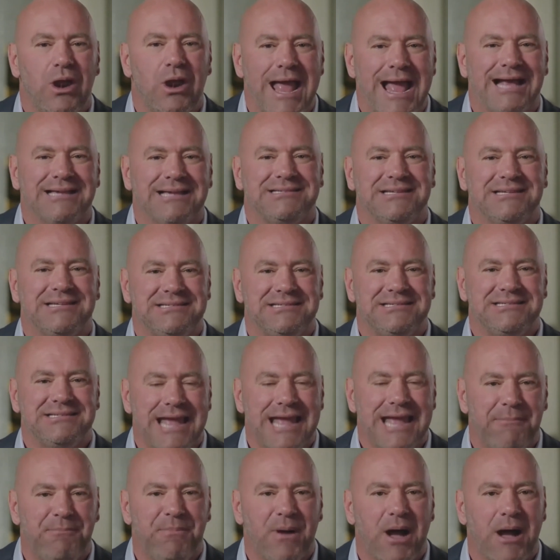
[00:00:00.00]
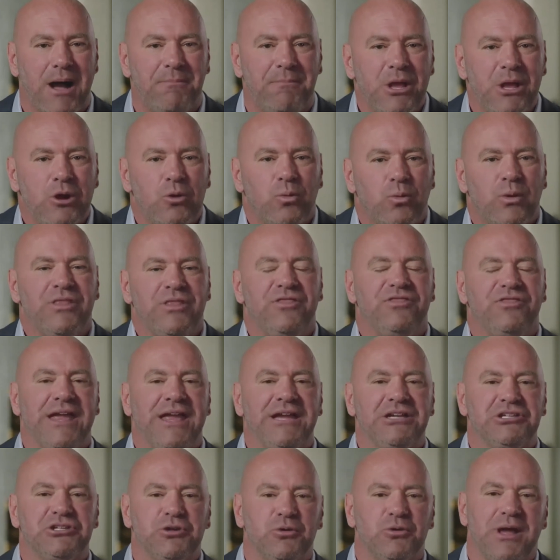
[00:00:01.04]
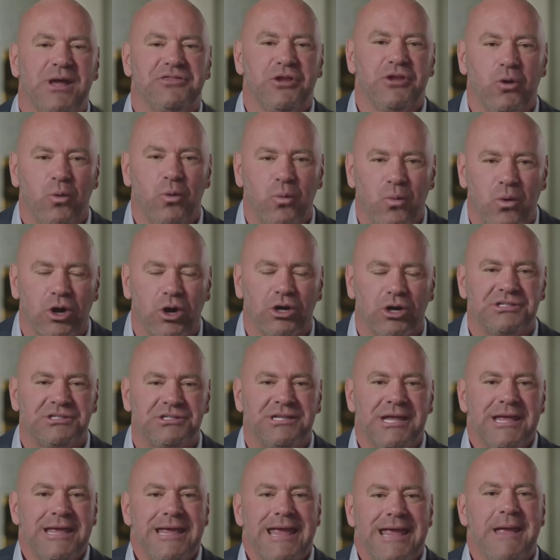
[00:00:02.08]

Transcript: asked to step up when things are at their worst